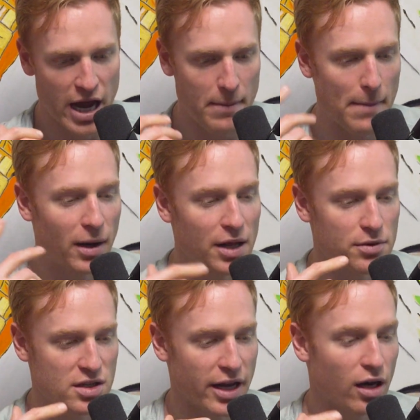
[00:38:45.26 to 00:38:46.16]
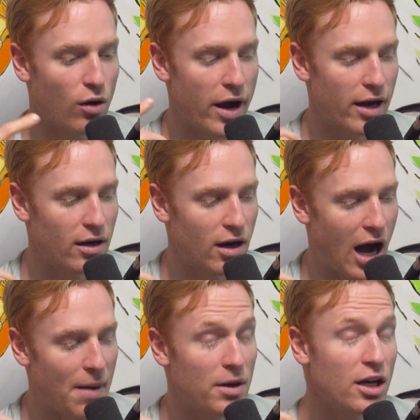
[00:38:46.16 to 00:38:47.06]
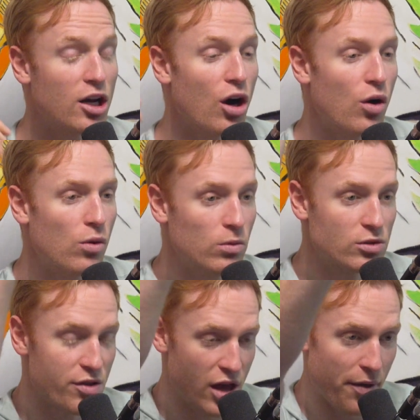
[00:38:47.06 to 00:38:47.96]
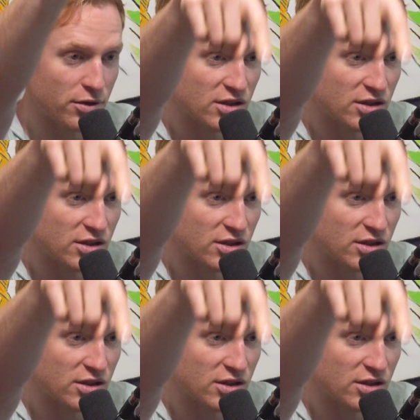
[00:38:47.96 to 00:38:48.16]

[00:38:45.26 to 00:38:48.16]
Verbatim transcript: And my buddy was like, all right, I'm going to go to the other